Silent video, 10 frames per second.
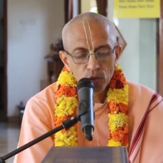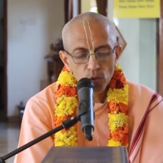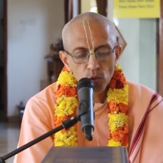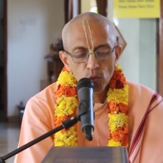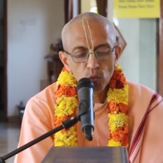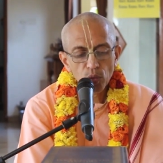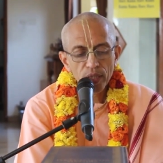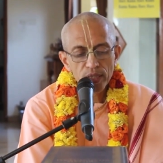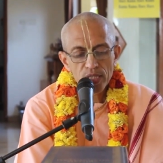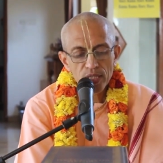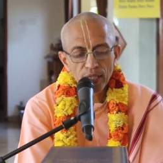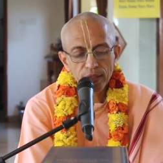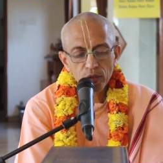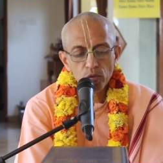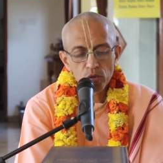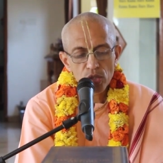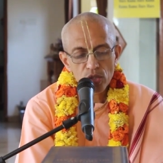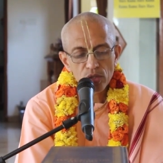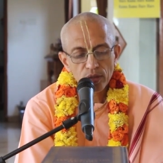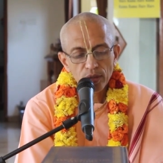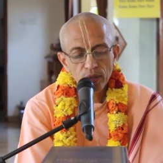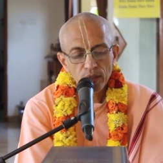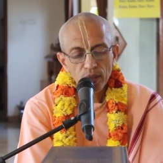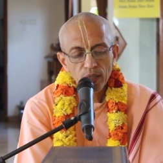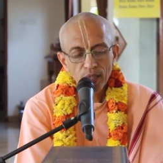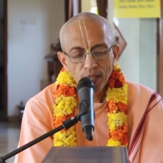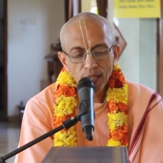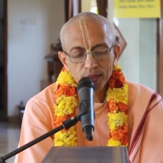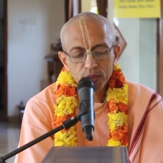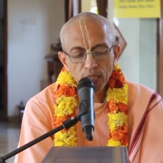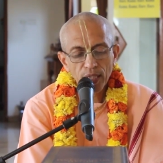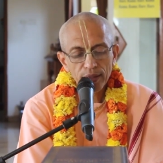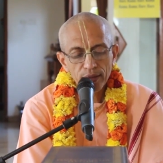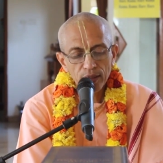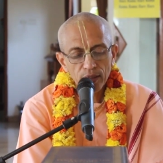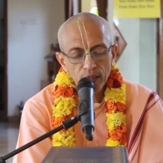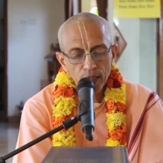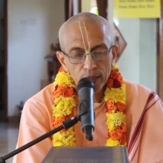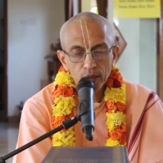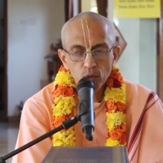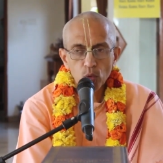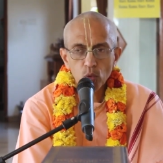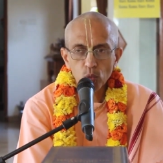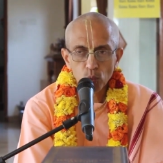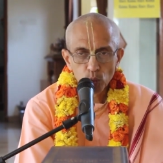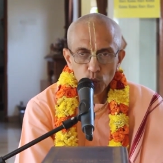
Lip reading: two words are used, Acharya and Guru.